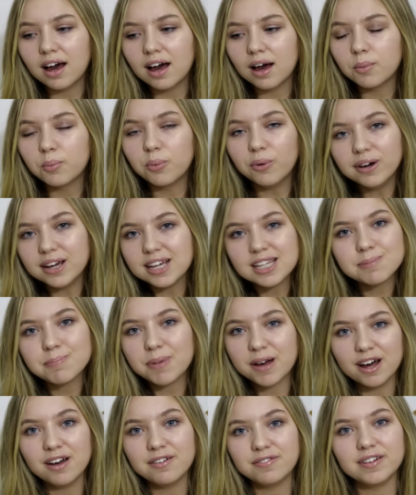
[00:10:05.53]
What is
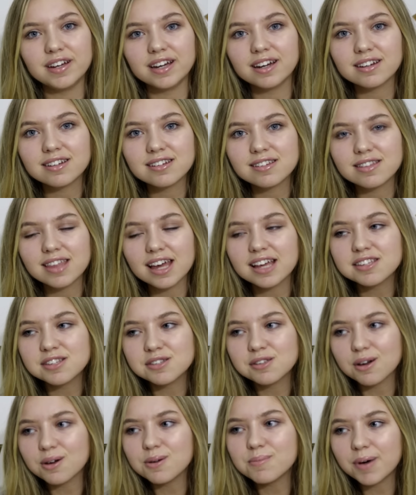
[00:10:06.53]
perfect? There's
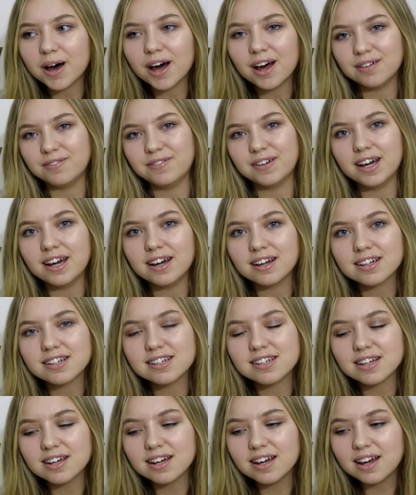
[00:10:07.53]
no
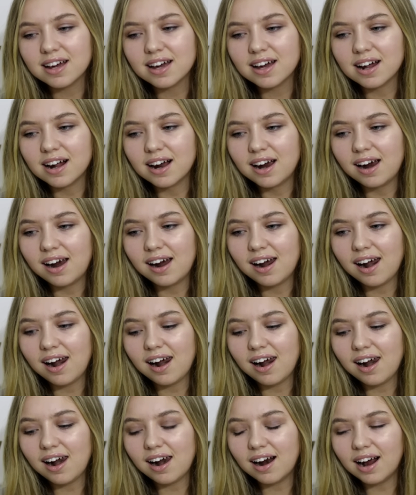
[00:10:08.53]
perfect.
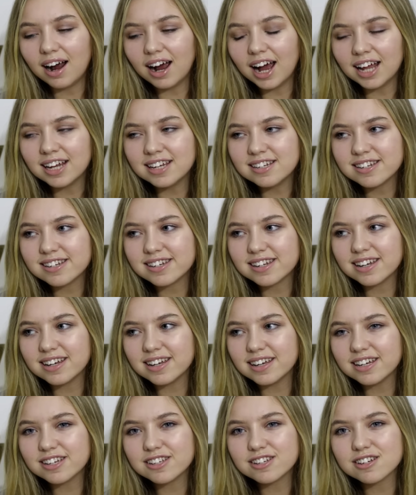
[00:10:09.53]
And
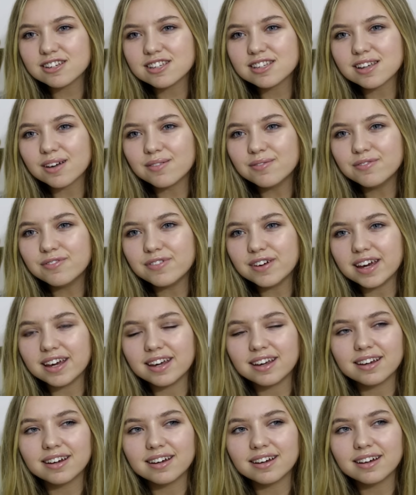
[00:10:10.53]
it's just something,